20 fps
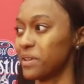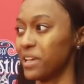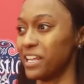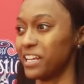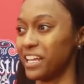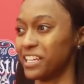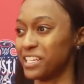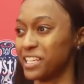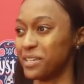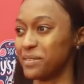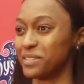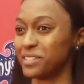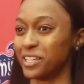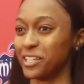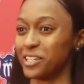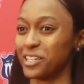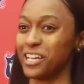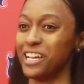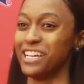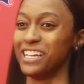
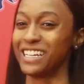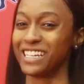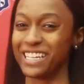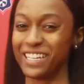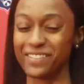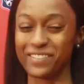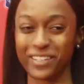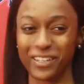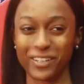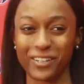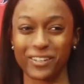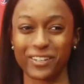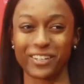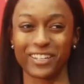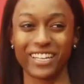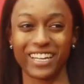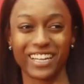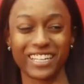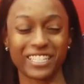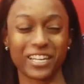I keep telling, her
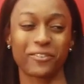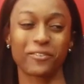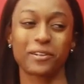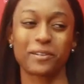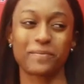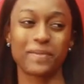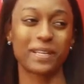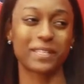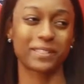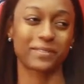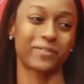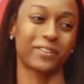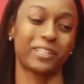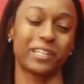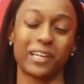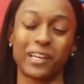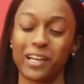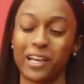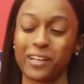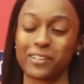that because everyone makes funny
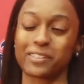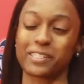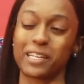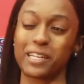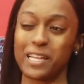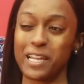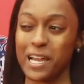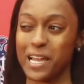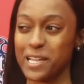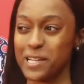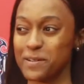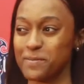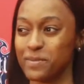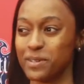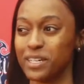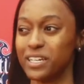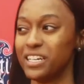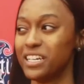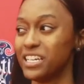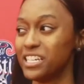how skinny I am,
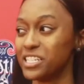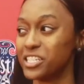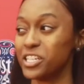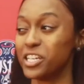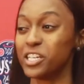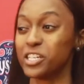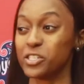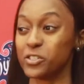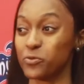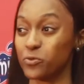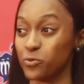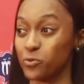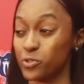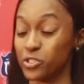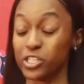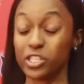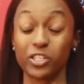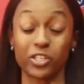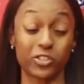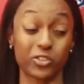but she is.
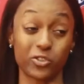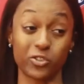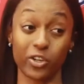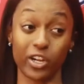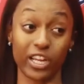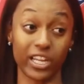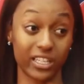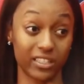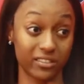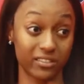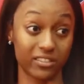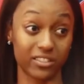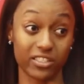She looks great.